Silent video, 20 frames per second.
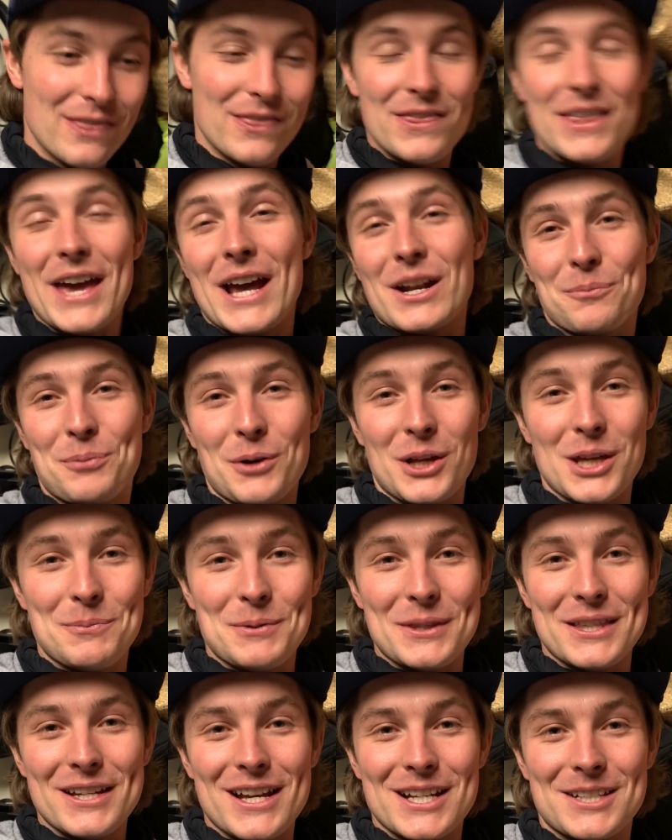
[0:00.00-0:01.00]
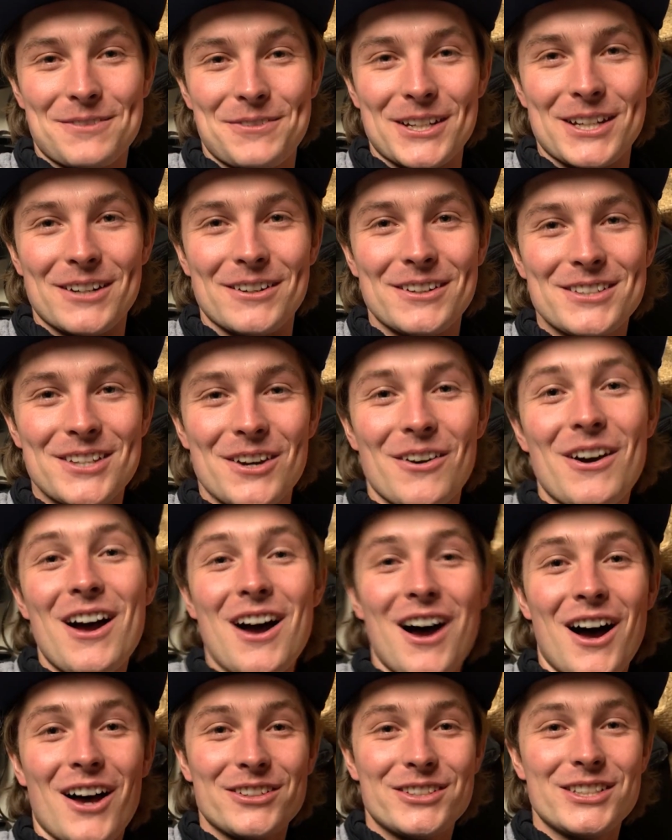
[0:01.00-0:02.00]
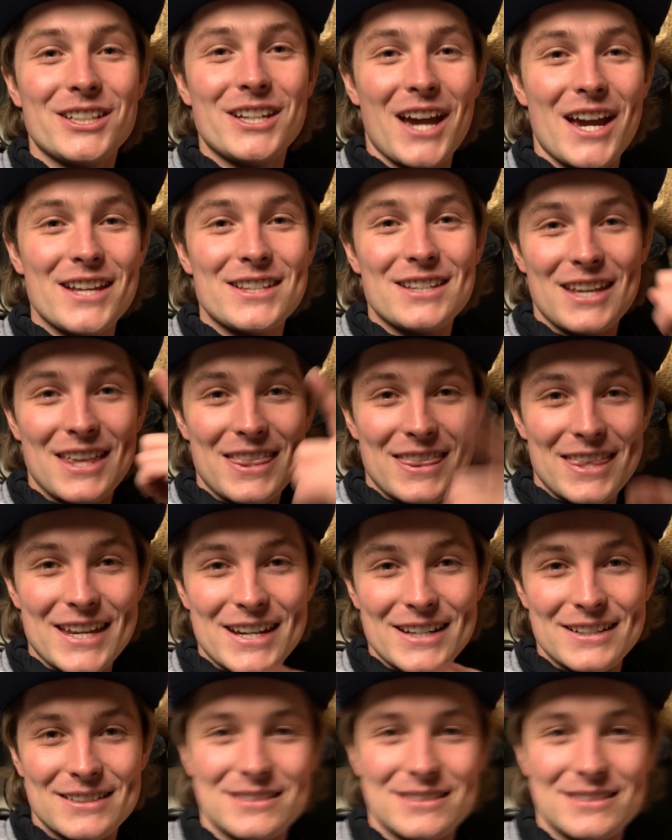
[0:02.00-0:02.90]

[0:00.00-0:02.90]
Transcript: That'll probably be the next video. So I'll see you guys then.